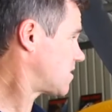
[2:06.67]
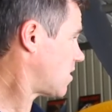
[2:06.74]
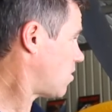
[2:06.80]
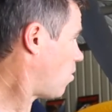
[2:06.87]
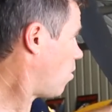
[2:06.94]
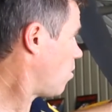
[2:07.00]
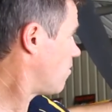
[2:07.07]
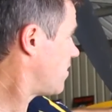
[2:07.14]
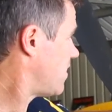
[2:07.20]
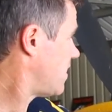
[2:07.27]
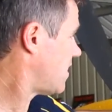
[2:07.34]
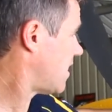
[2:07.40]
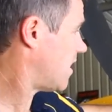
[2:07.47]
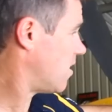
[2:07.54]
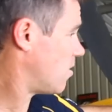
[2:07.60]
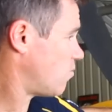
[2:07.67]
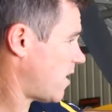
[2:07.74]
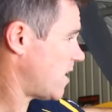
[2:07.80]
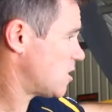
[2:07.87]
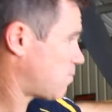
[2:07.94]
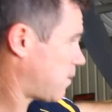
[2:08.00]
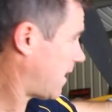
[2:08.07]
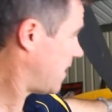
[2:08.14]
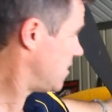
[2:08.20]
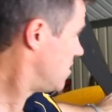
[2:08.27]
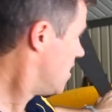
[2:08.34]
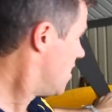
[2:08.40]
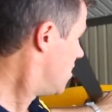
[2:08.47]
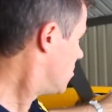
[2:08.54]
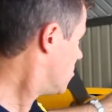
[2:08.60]
So all of the race planes,
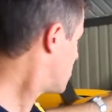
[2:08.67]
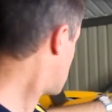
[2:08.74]
you'll